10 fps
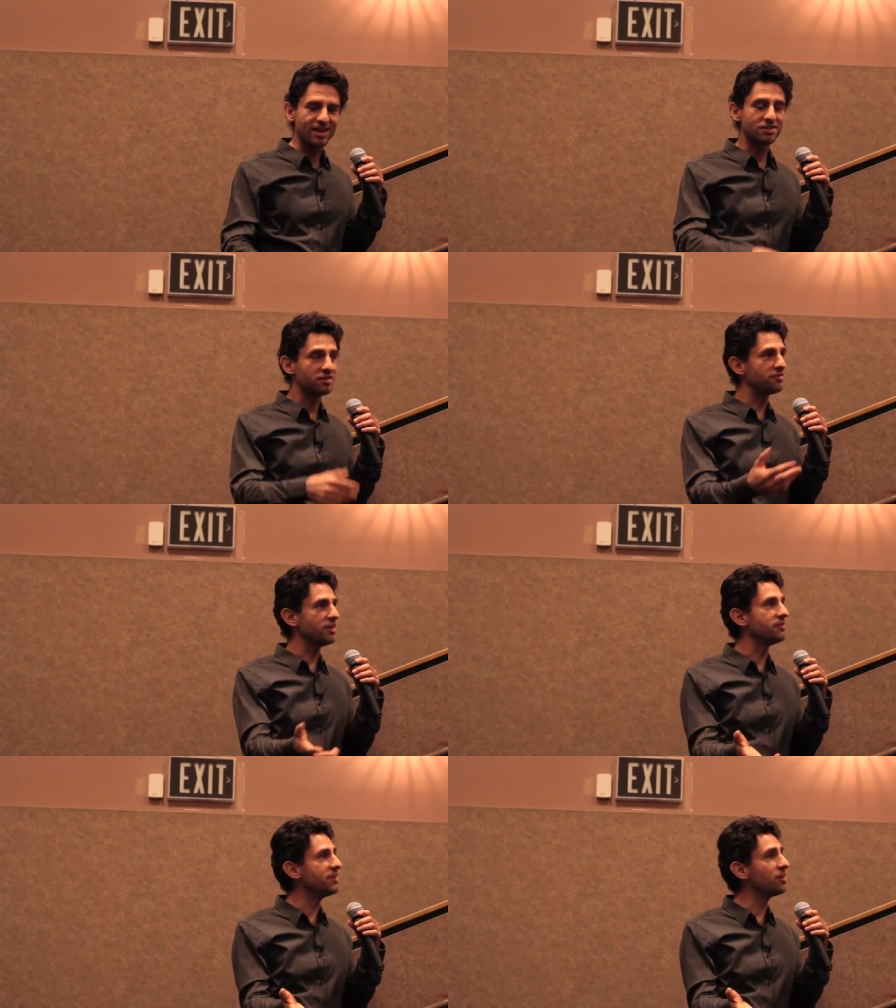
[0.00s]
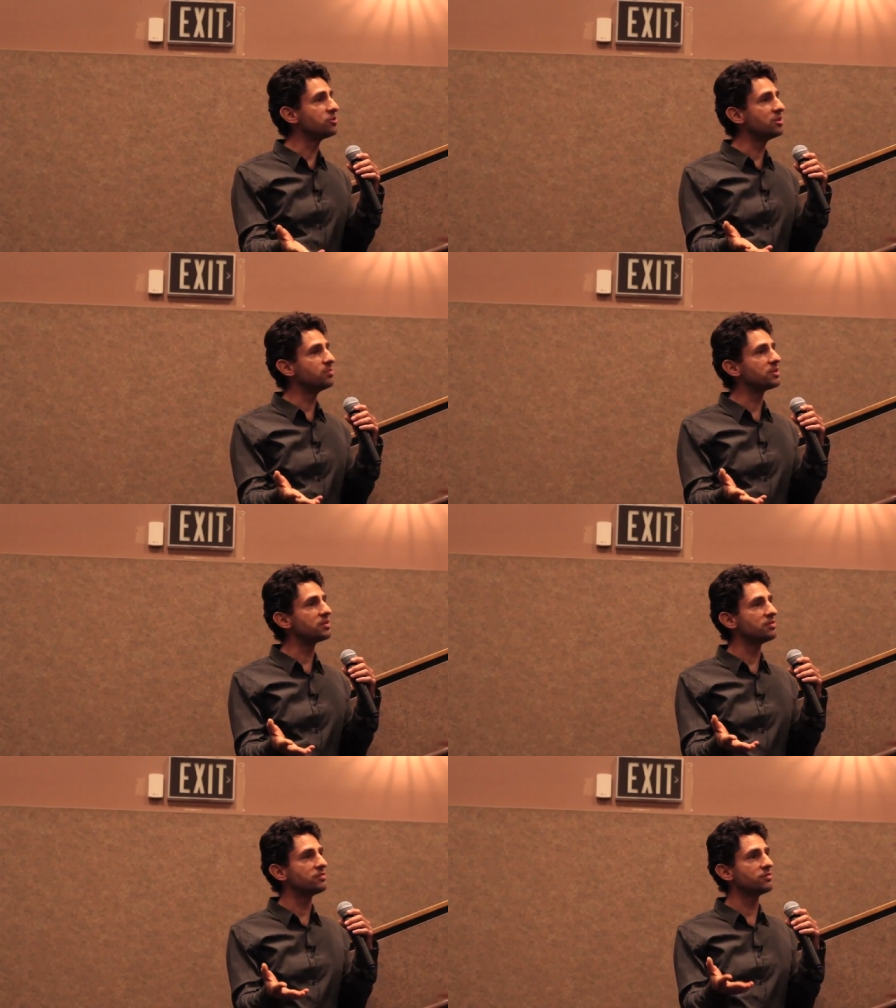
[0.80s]
a lot of
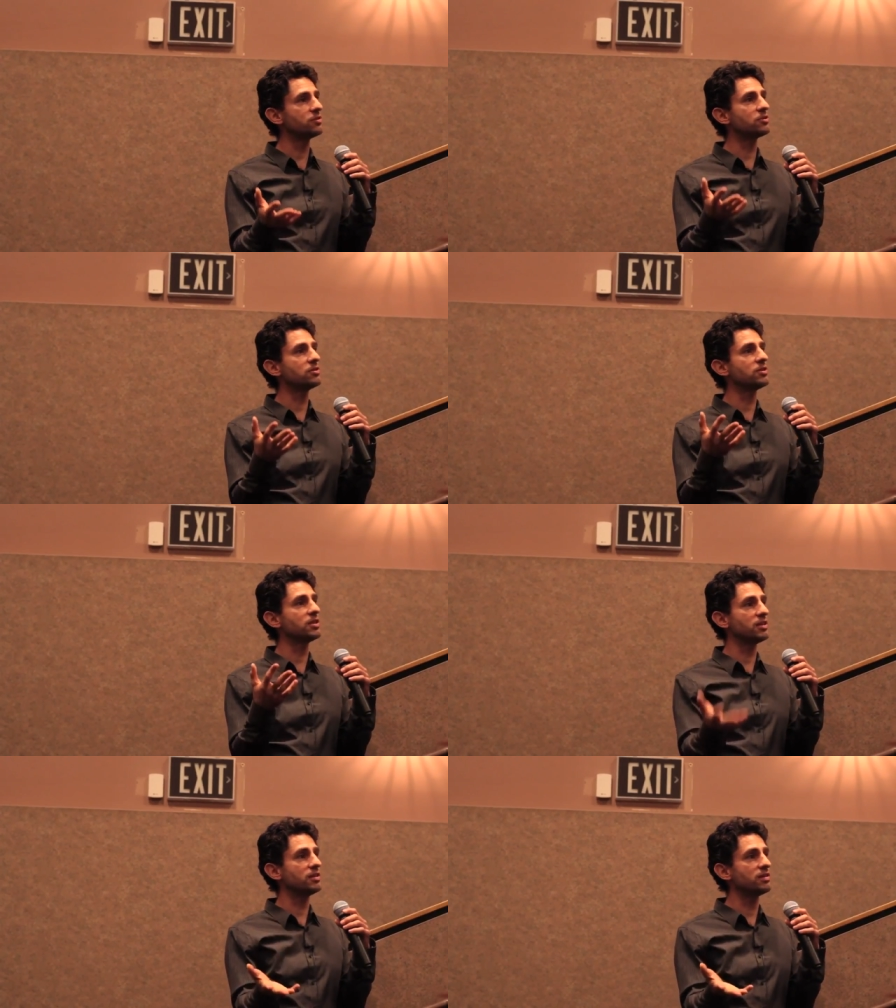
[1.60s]
fellowships for